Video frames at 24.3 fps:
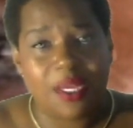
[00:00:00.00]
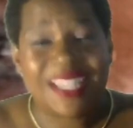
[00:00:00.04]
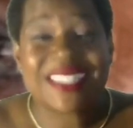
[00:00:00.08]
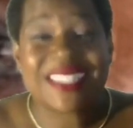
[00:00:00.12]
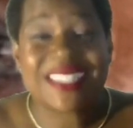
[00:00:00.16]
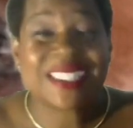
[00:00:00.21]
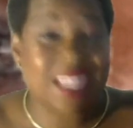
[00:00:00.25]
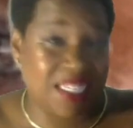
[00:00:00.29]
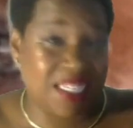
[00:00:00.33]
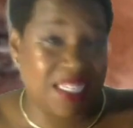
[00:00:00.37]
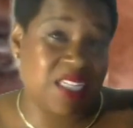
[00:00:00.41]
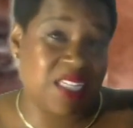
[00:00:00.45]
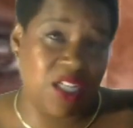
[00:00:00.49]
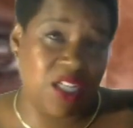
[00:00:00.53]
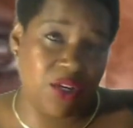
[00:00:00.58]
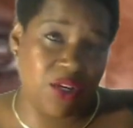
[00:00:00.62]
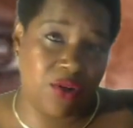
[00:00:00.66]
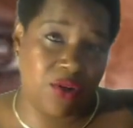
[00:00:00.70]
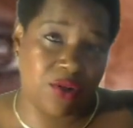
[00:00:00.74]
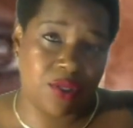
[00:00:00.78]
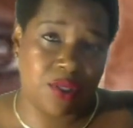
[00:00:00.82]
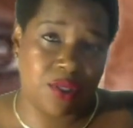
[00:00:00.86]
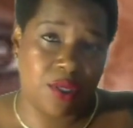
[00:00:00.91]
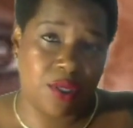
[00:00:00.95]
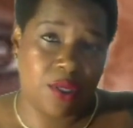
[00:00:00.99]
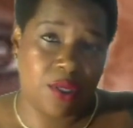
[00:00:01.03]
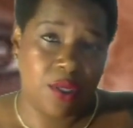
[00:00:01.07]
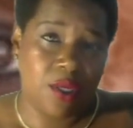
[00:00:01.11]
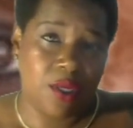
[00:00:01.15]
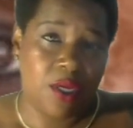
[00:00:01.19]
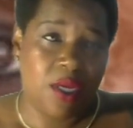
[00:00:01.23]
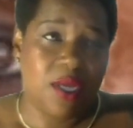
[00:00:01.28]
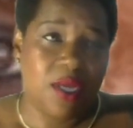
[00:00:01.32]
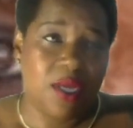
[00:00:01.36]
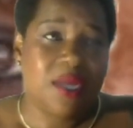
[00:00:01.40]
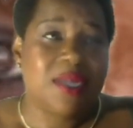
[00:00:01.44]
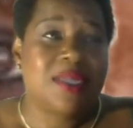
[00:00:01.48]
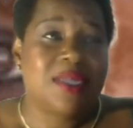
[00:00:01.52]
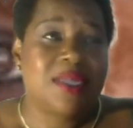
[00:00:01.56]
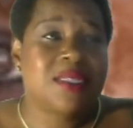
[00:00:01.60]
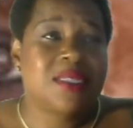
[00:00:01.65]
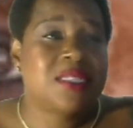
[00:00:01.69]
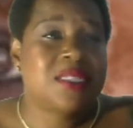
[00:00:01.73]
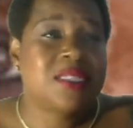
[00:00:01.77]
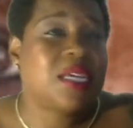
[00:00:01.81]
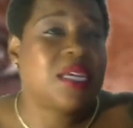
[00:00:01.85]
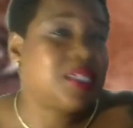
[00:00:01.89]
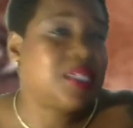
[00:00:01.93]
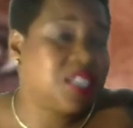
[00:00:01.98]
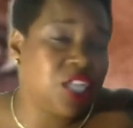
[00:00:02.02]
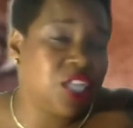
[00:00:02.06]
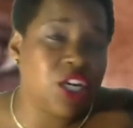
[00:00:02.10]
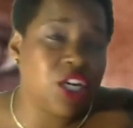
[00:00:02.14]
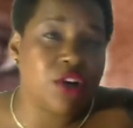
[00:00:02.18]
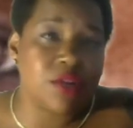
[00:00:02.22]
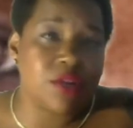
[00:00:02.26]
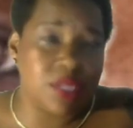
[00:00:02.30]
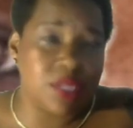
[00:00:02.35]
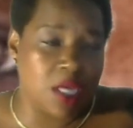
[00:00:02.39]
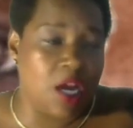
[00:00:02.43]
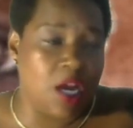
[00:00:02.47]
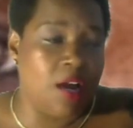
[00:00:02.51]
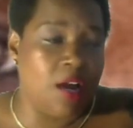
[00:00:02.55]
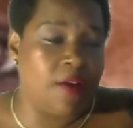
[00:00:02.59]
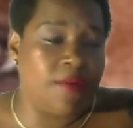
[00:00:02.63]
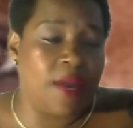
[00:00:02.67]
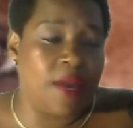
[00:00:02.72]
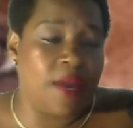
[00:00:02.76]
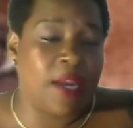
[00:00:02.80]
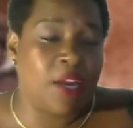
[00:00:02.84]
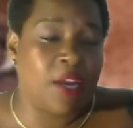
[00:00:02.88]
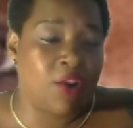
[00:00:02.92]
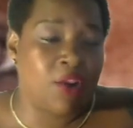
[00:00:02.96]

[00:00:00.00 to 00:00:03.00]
6 years. 6 years of